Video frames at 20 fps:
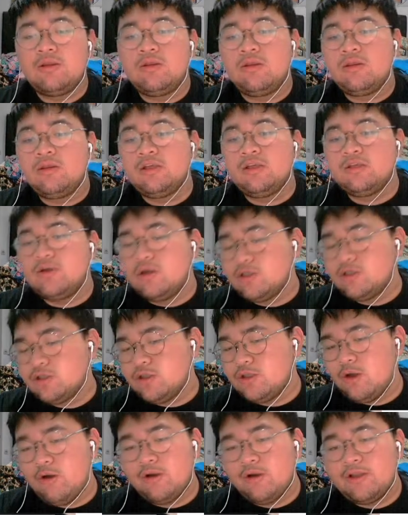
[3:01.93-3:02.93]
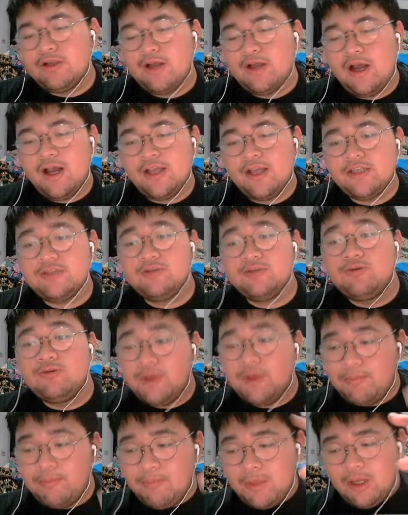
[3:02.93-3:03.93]
the snow or the ice to
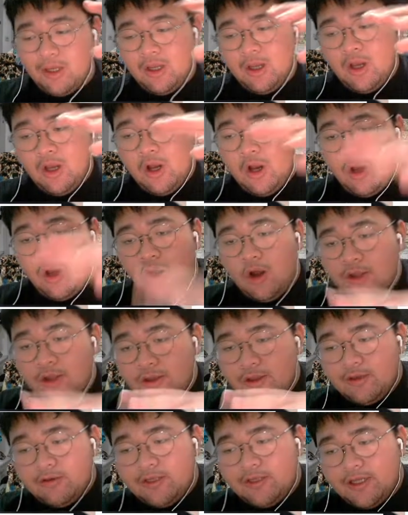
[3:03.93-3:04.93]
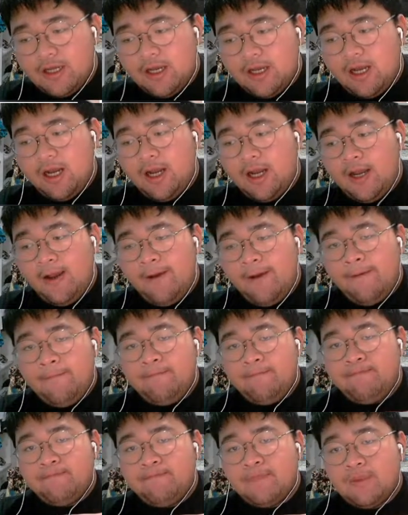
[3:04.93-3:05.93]
grip onto the
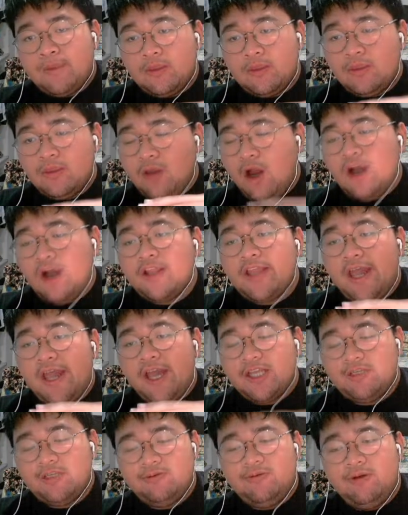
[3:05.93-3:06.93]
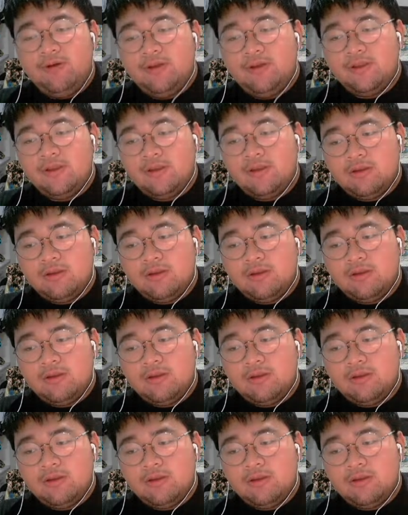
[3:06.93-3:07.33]
non-asphalt